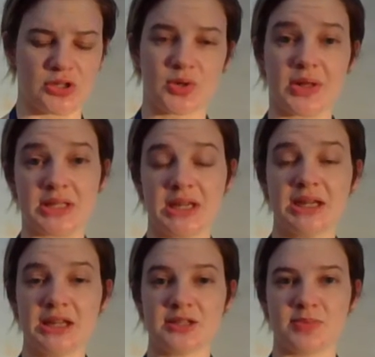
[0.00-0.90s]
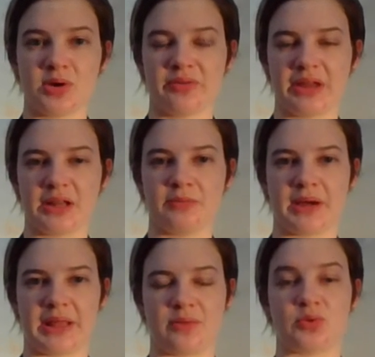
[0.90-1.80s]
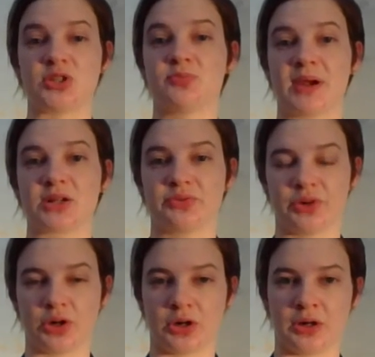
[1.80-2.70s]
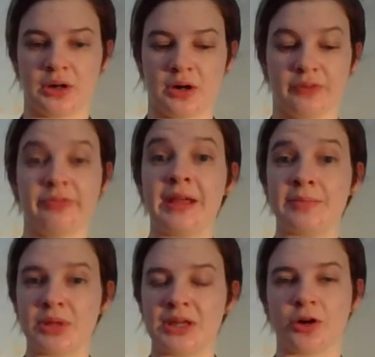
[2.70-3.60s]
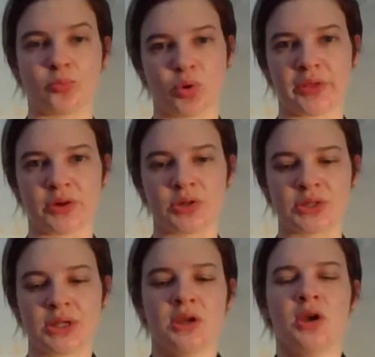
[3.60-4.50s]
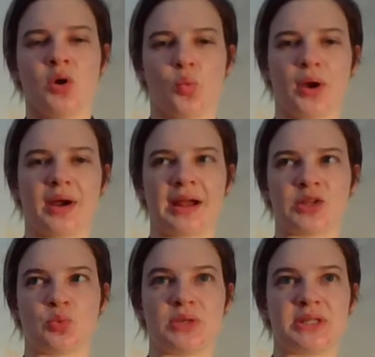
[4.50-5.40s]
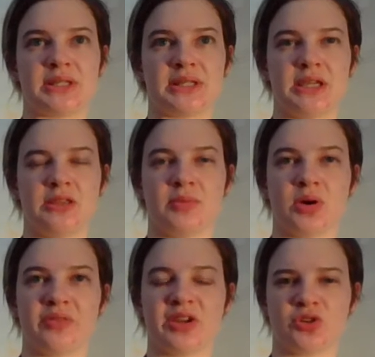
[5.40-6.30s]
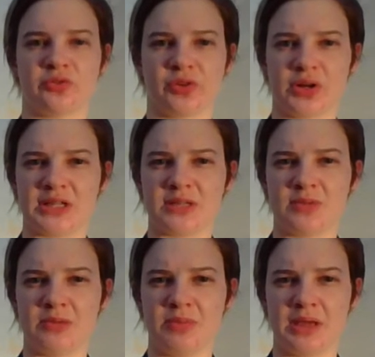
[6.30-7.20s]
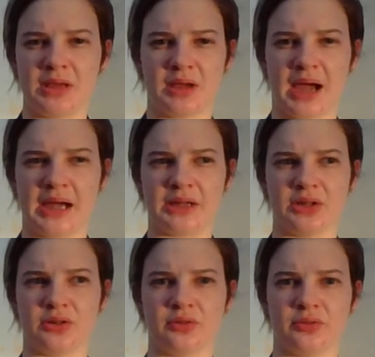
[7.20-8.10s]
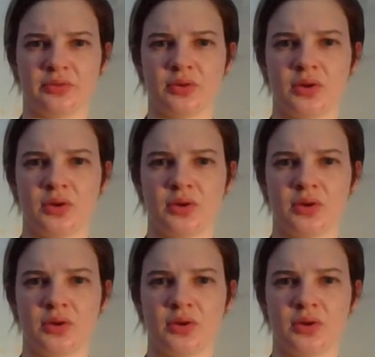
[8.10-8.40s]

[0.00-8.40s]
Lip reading: So Antigone is motivated by that respect for her family and her brothers, whereas we see the motivation for Ismene being kind of